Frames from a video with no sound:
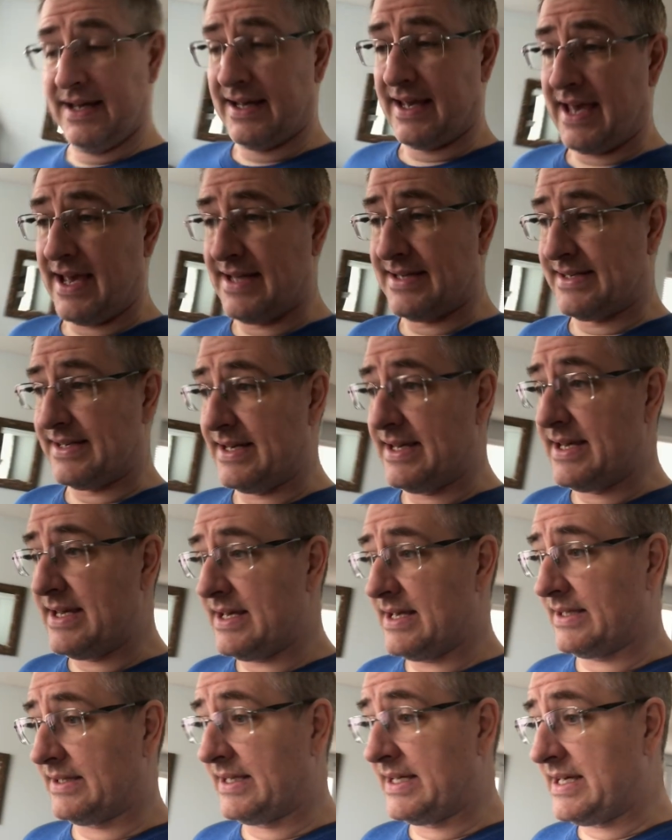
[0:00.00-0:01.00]

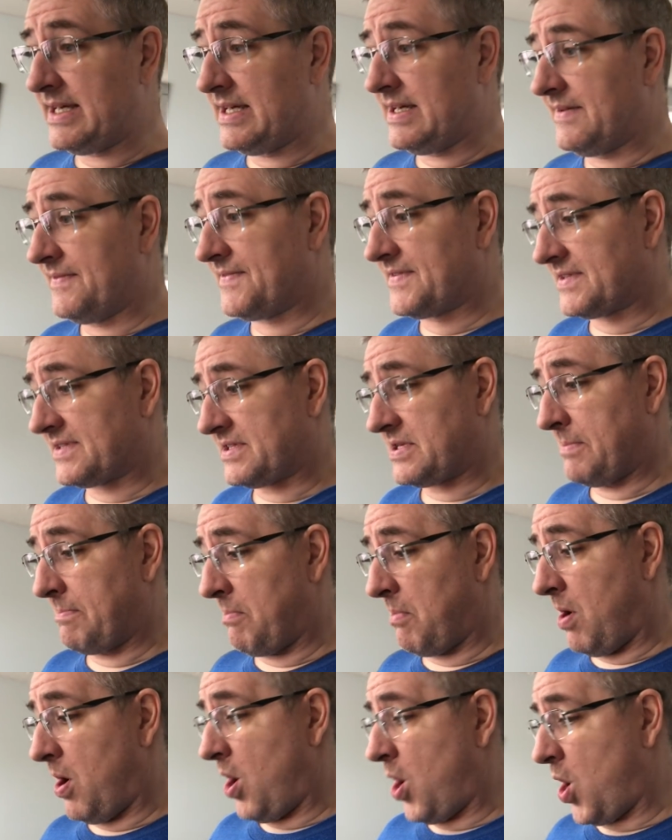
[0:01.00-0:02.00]
Casey leaves
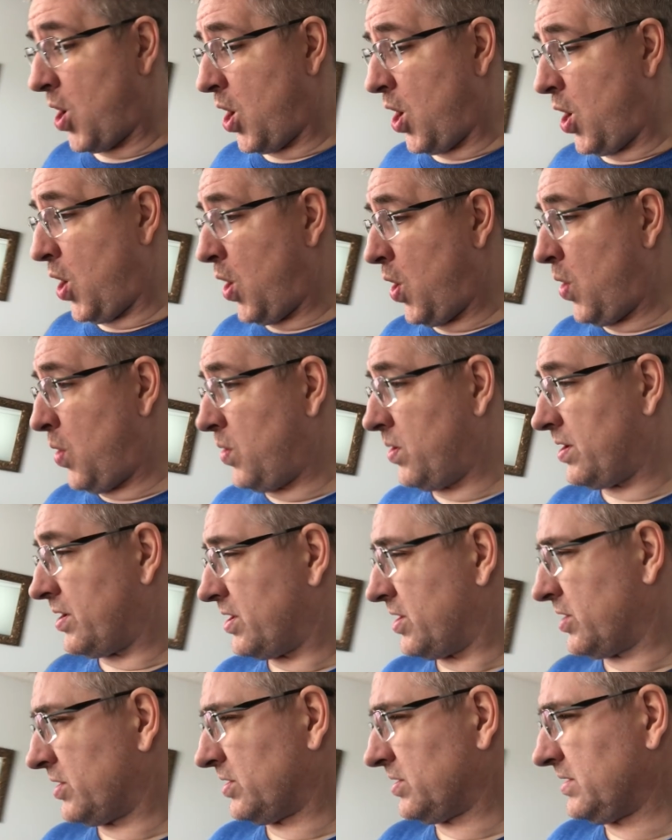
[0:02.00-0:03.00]
tomorrow
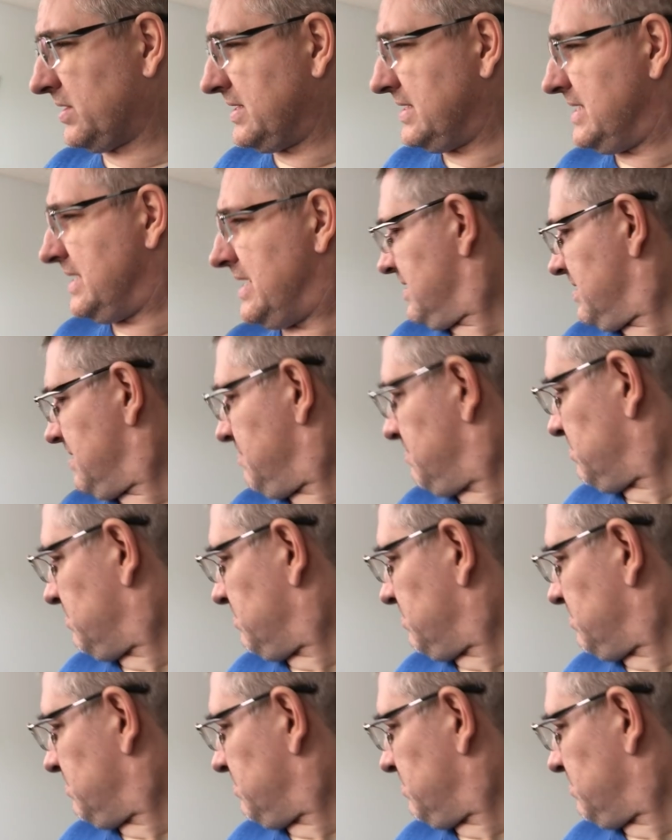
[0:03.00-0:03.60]
early in the